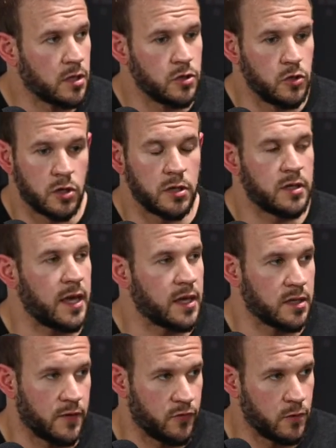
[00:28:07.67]
You can take a
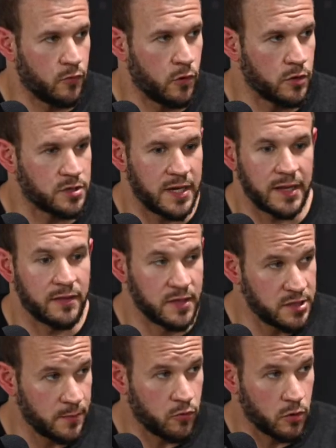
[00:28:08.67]
different approach, take this
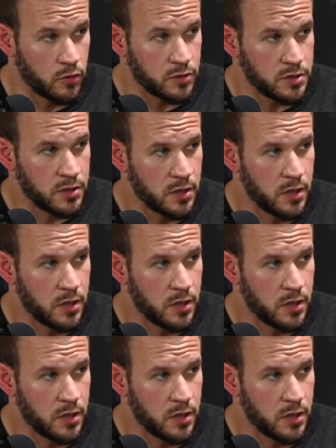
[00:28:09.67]
approach,